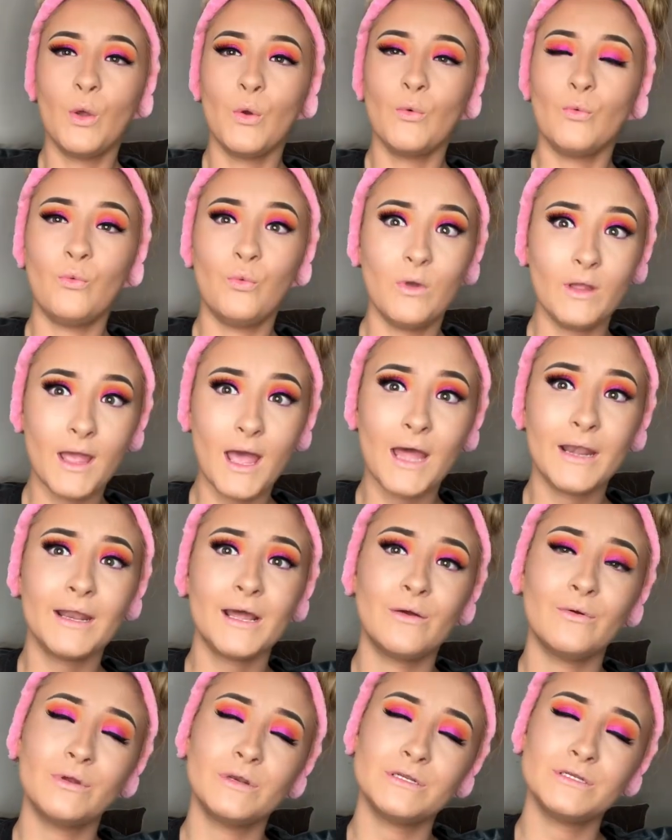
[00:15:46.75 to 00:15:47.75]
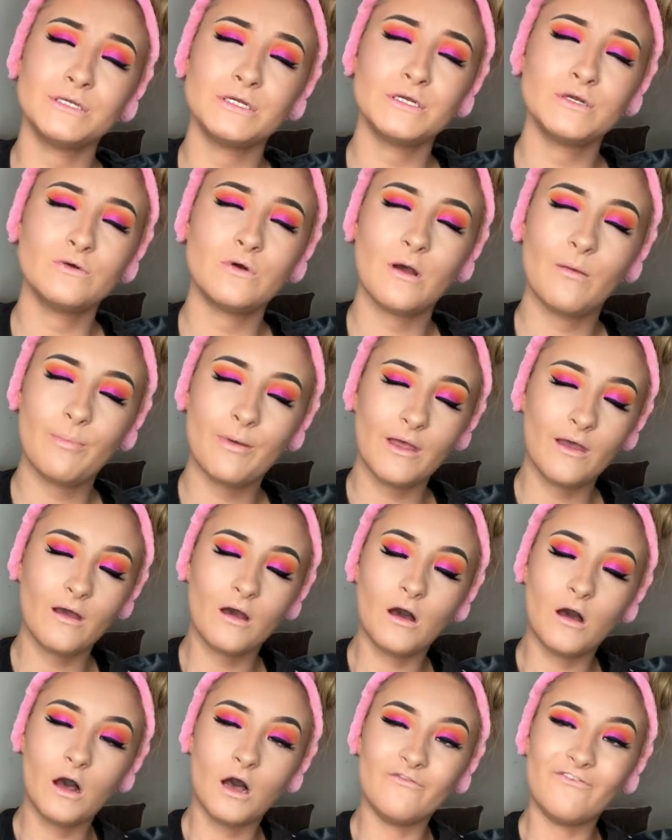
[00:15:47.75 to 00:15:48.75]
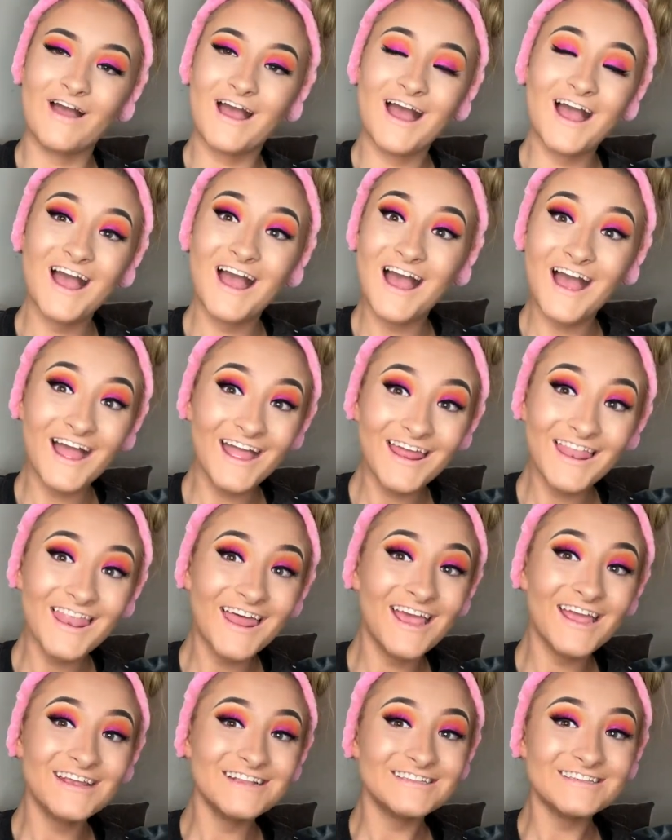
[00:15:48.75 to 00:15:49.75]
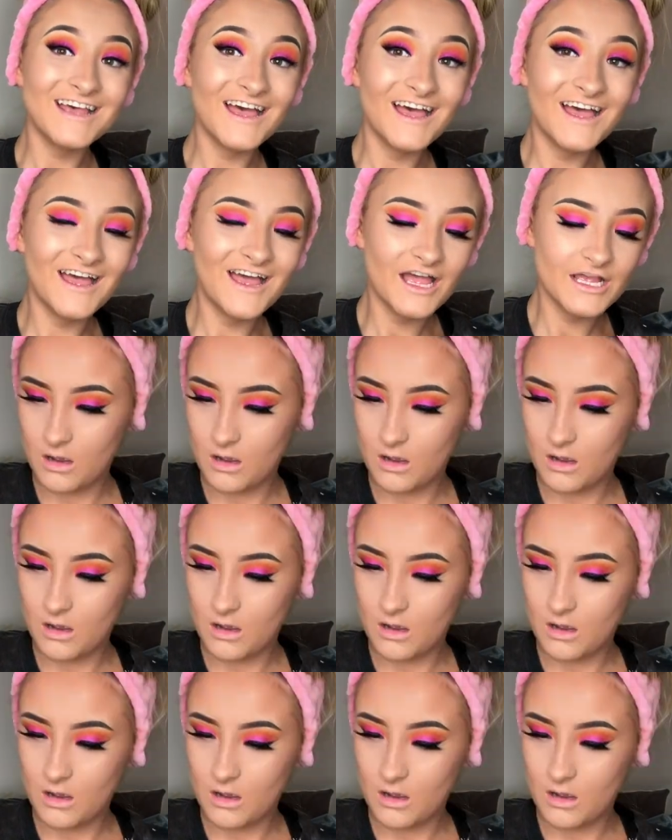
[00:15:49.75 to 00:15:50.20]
We are now gonna do a bit of highlighter.